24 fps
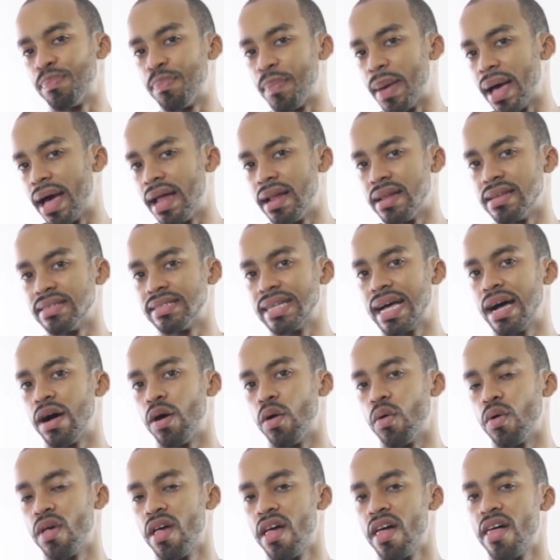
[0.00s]
balance
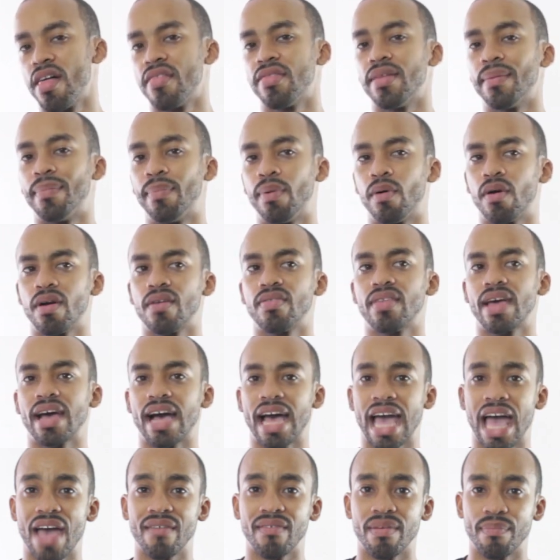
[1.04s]
out the part that
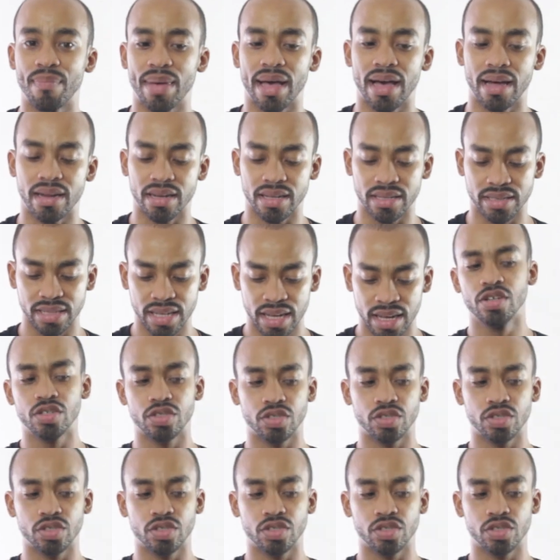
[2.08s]
I haven't balanced.